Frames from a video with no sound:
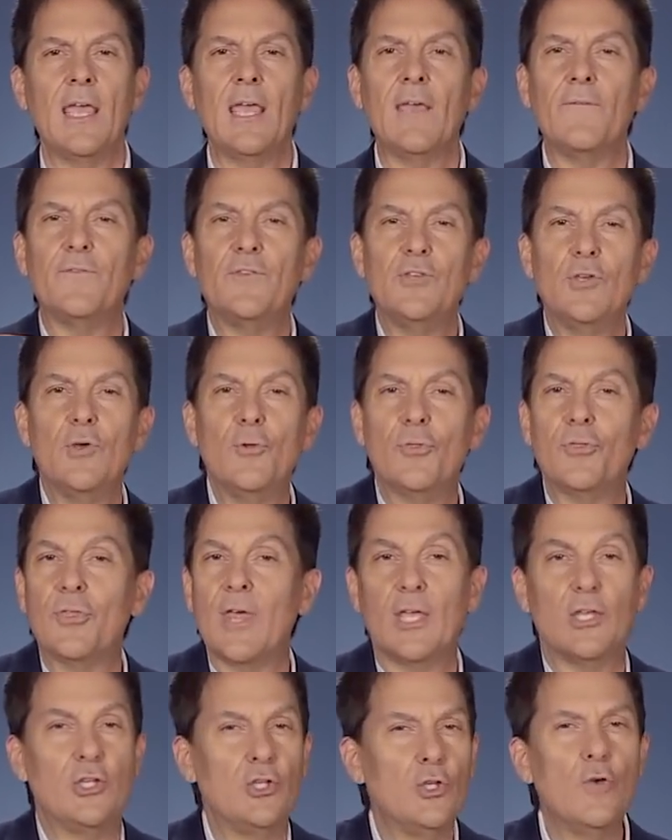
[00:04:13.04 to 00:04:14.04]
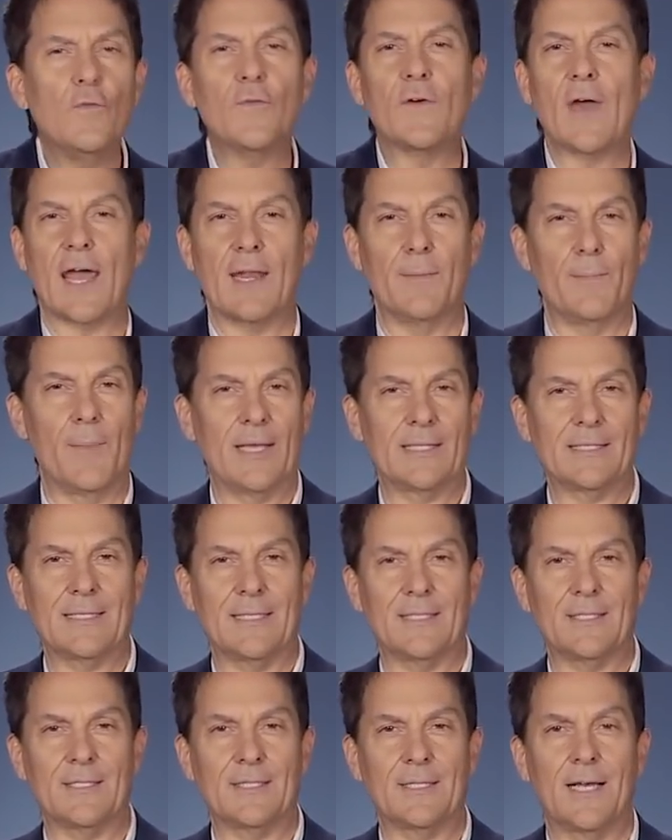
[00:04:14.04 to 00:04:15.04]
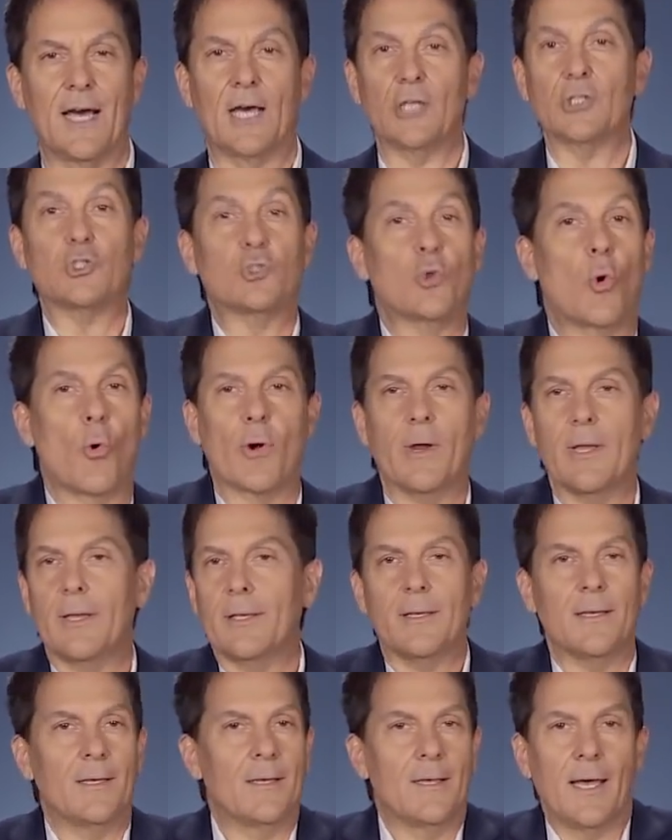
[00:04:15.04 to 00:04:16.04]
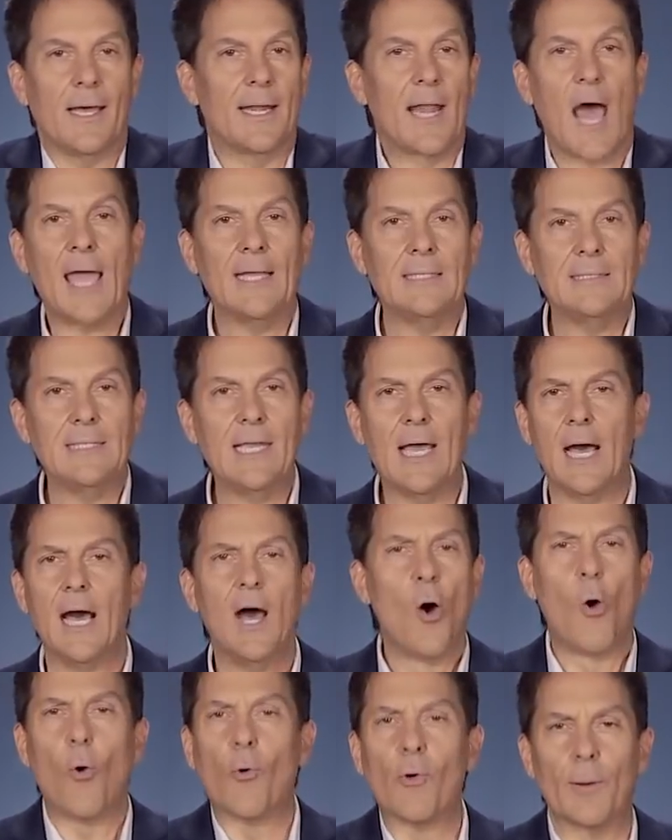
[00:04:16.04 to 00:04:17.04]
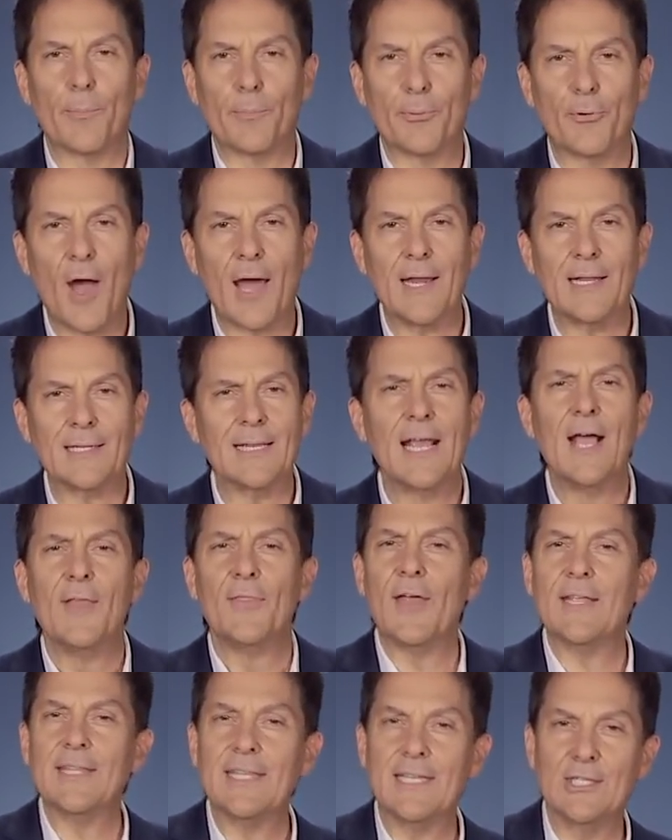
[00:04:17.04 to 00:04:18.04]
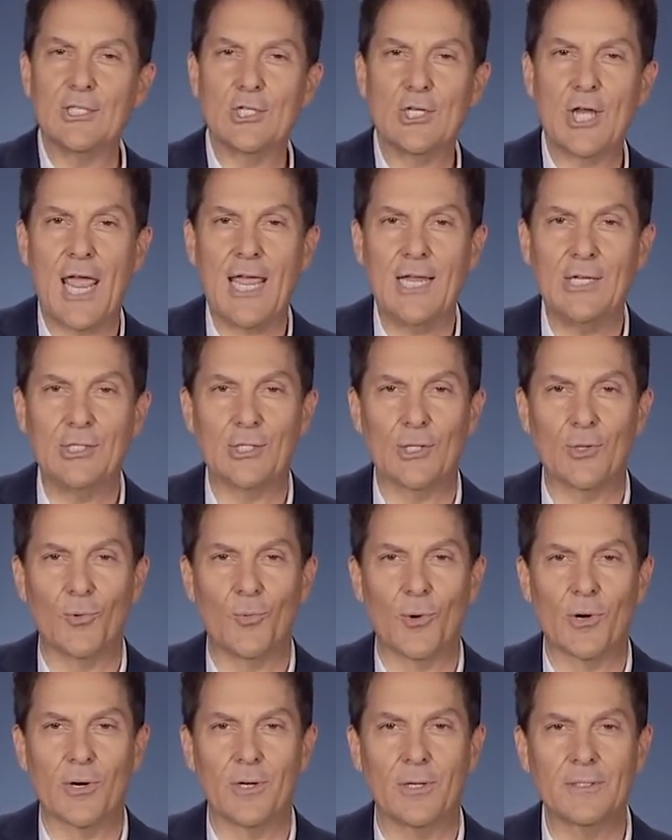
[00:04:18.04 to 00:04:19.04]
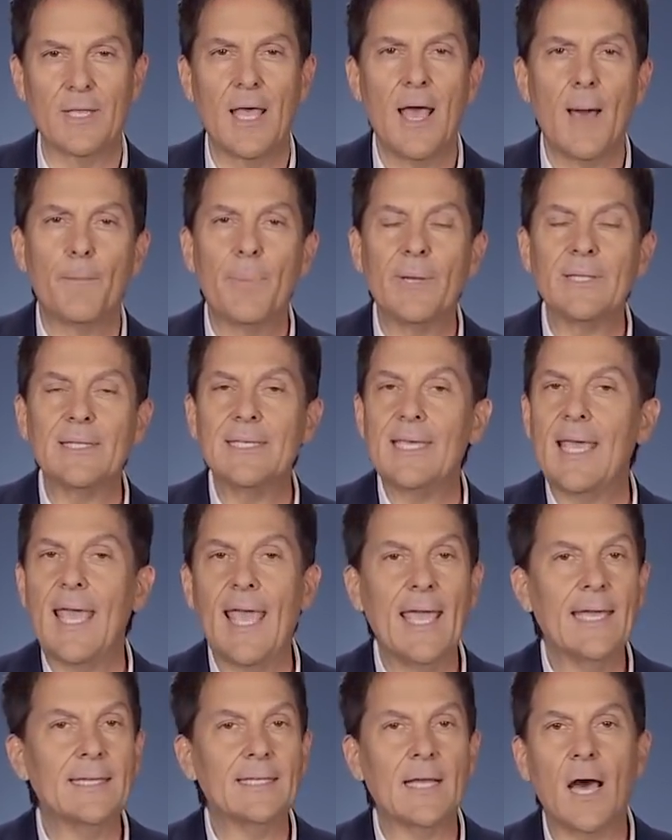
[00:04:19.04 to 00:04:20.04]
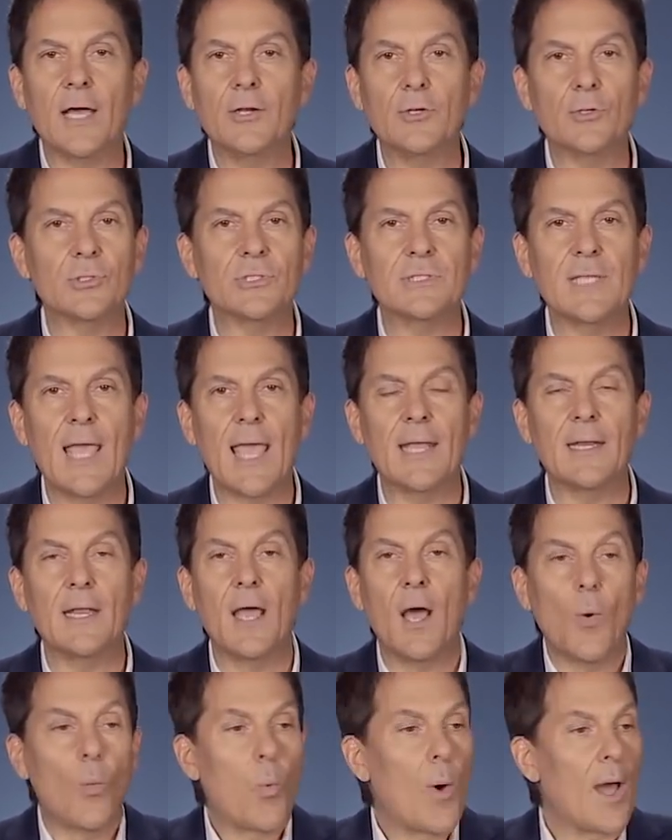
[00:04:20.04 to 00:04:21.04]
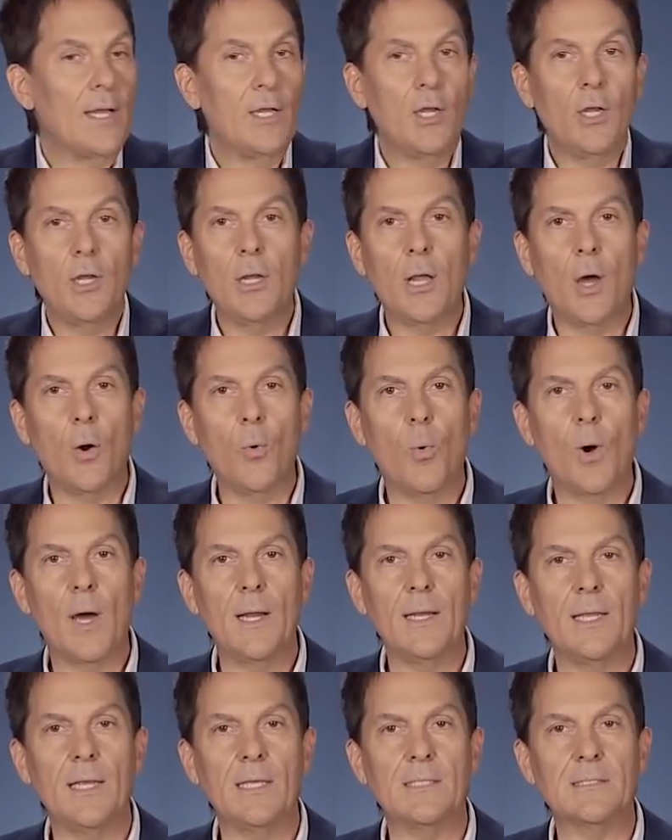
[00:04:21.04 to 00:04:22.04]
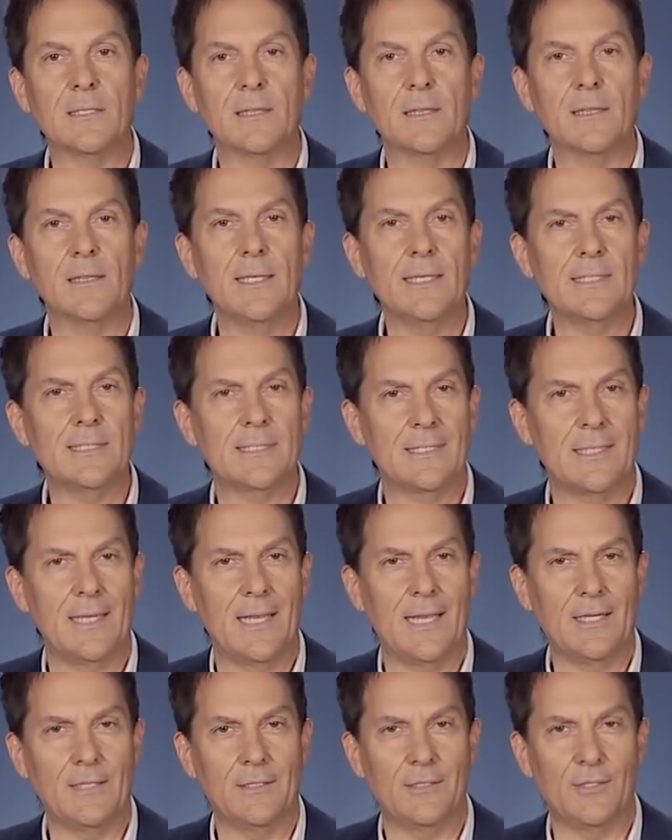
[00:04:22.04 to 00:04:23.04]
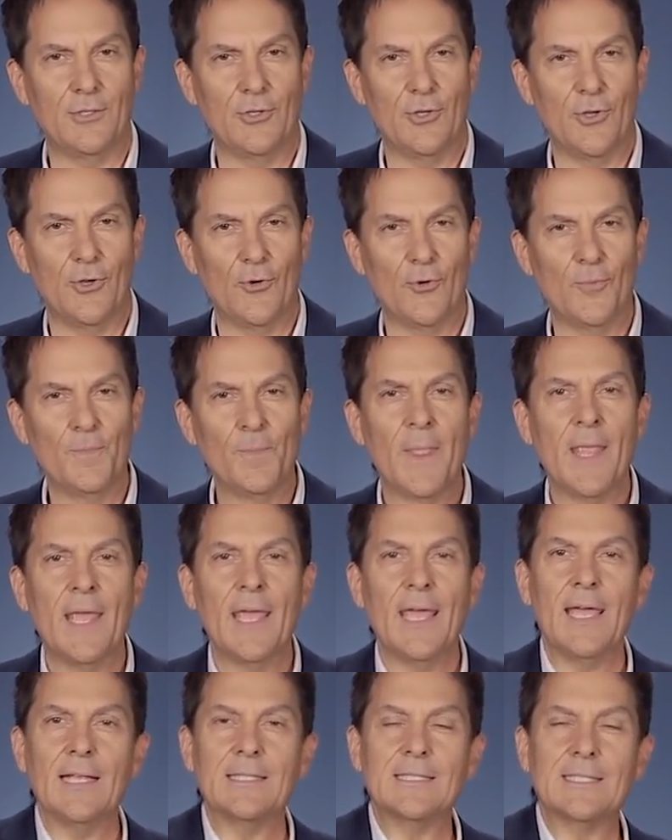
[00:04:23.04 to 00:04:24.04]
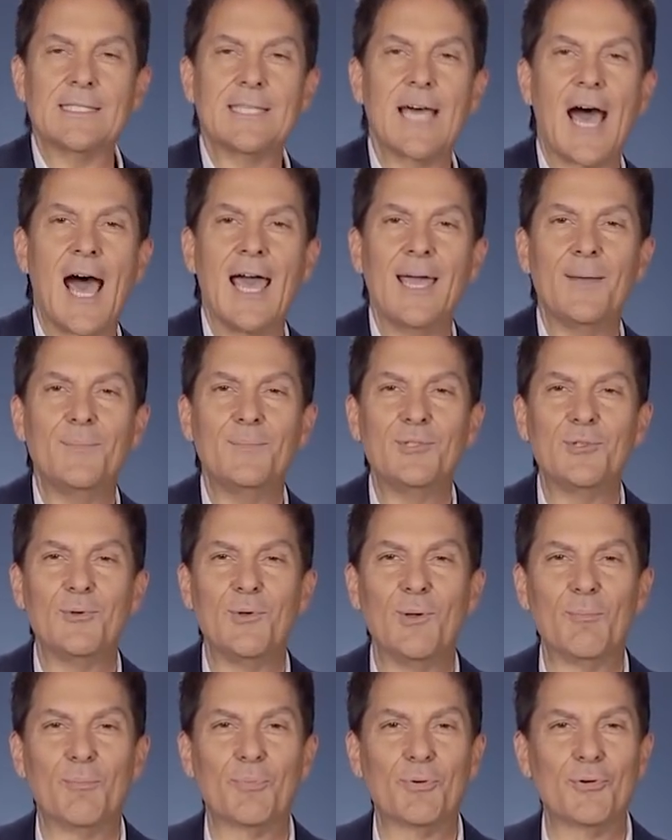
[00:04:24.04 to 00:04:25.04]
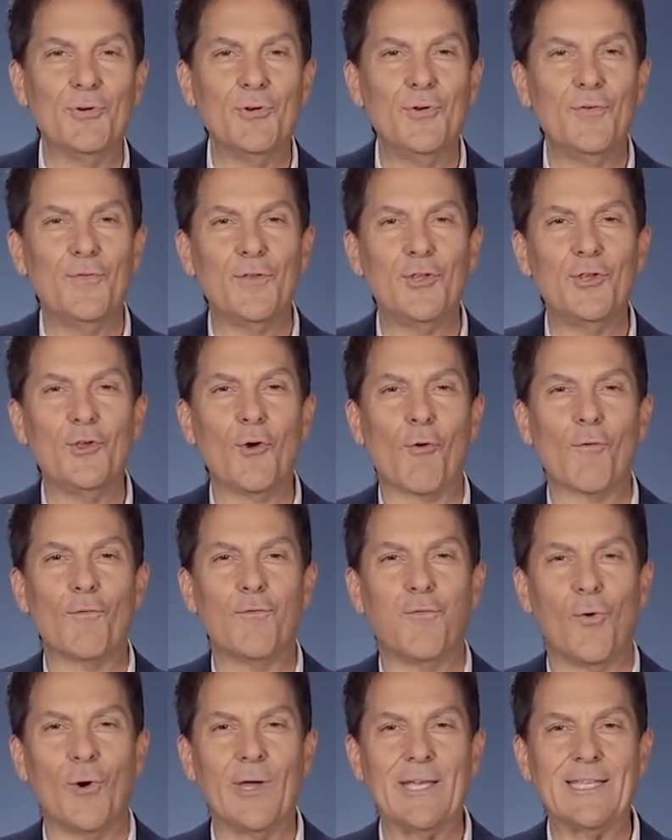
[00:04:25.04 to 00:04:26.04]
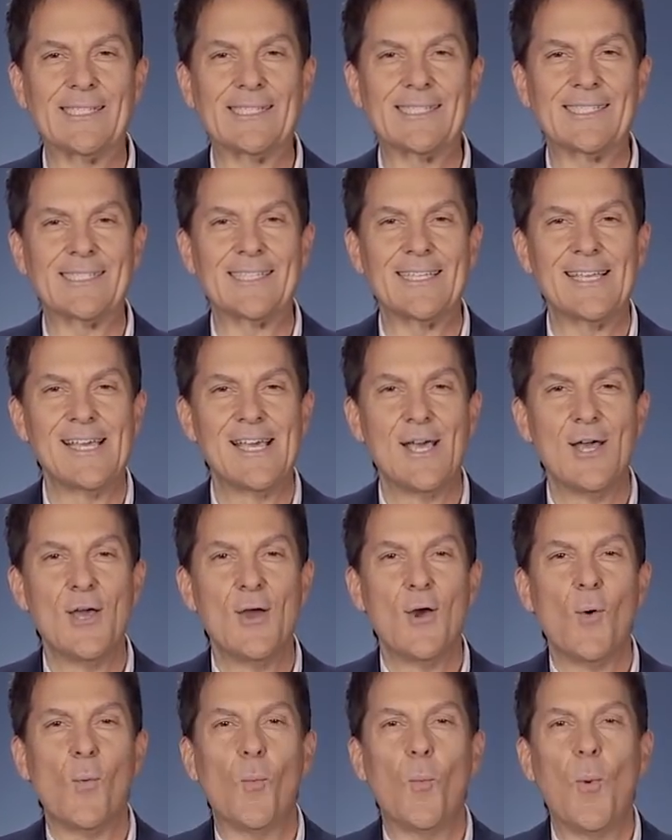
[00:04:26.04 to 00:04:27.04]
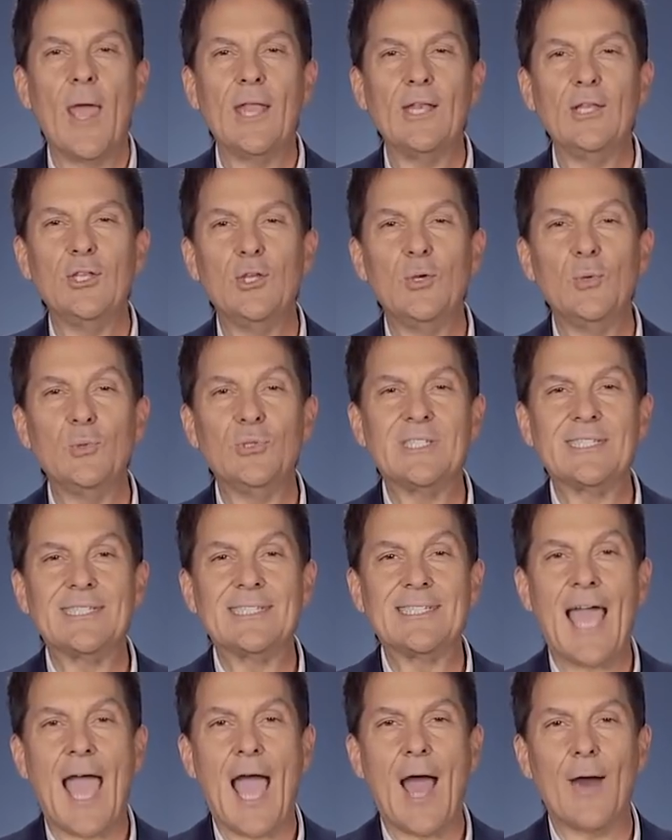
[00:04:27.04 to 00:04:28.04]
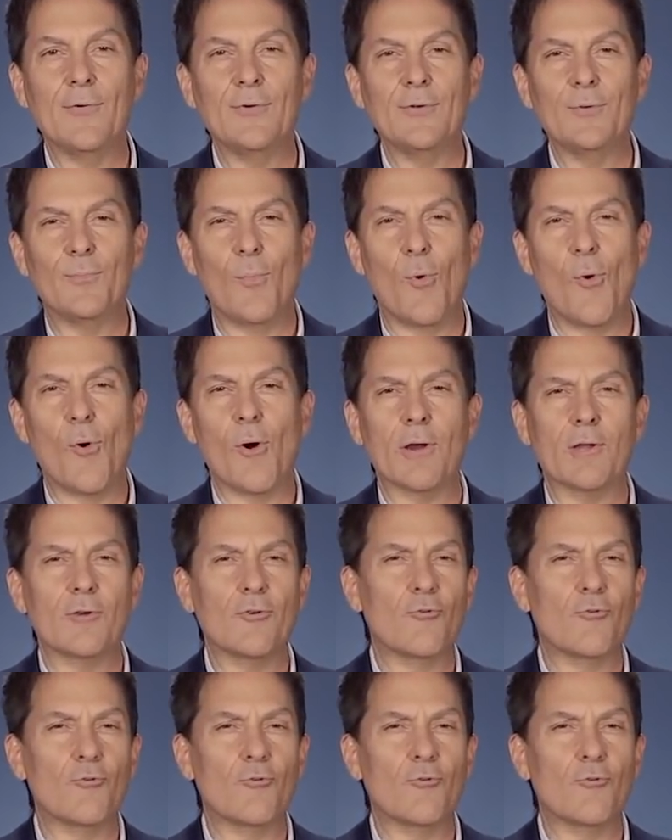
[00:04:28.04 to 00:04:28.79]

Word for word: If you think you've got a message, a story, an idea, or a product that can change the world, but can't understand why no one is listening to you, it's time to improve your voice. When you sound more